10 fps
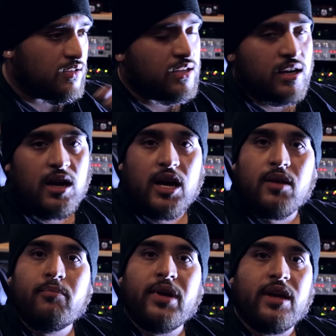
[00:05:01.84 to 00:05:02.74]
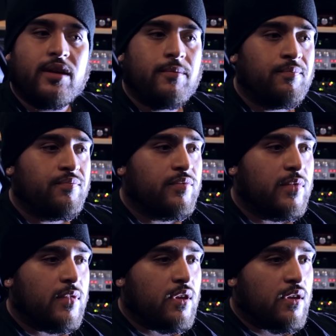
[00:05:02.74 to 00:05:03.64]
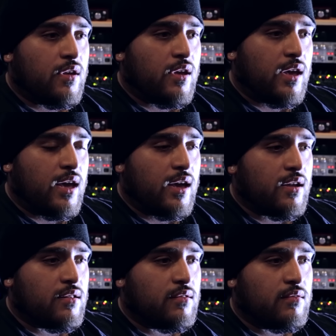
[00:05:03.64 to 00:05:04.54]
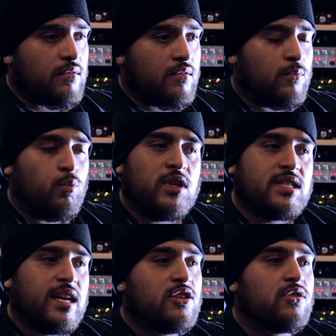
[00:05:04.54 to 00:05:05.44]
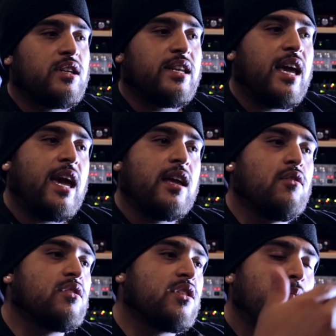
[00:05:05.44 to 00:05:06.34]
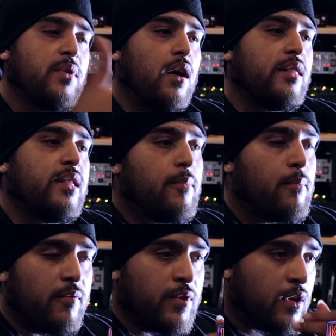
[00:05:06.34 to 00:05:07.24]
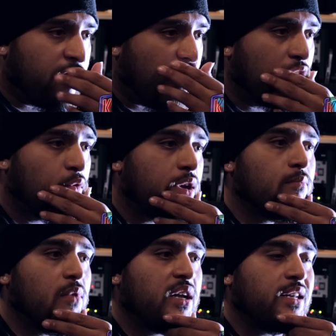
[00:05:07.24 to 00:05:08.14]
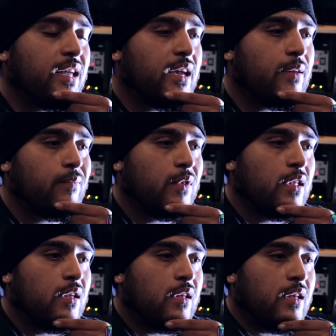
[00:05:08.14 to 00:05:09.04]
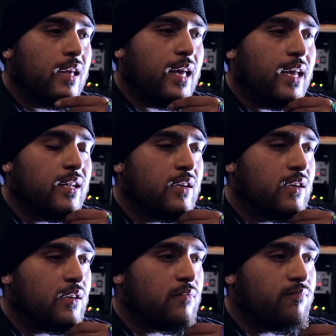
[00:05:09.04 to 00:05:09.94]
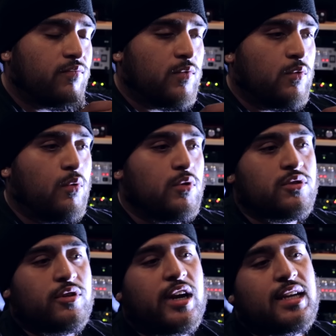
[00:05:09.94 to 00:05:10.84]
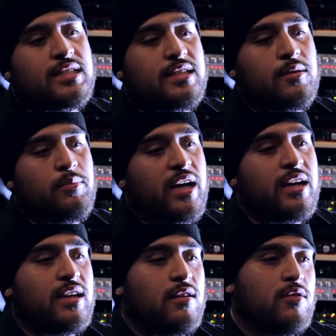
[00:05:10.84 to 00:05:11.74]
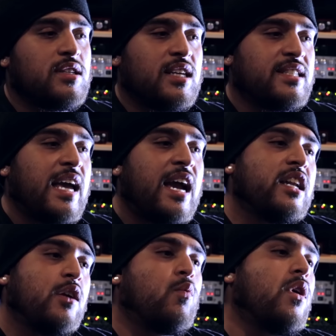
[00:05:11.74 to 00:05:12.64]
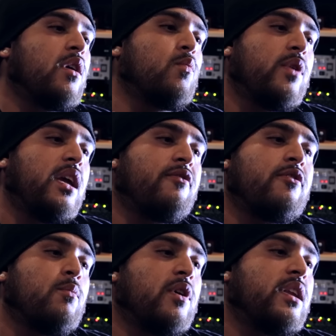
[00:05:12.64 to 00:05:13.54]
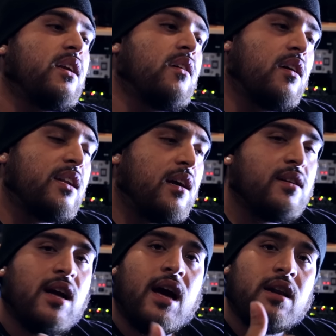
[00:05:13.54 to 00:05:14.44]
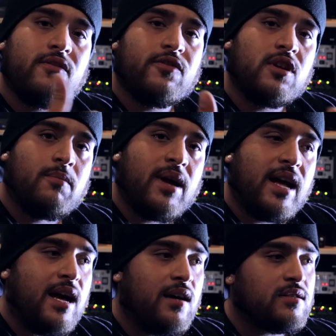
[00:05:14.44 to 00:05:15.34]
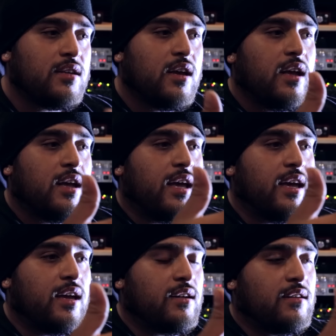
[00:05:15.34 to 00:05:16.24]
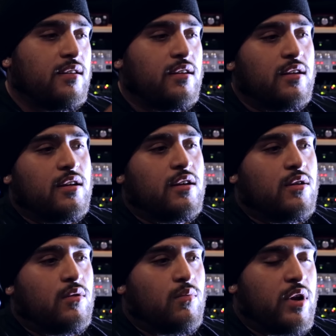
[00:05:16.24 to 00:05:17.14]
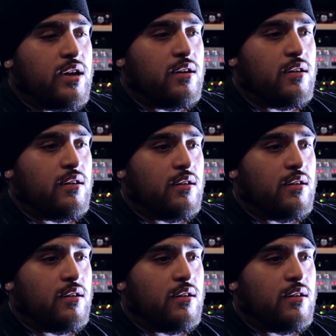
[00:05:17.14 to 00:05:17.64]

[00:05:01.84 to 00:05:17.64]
It's like, all right, bet. And we scheduled a day, and it was gonna be on the the following Monday. And uh, what was crazy about it, it was exactly one week from when he called out God in front of my house, and when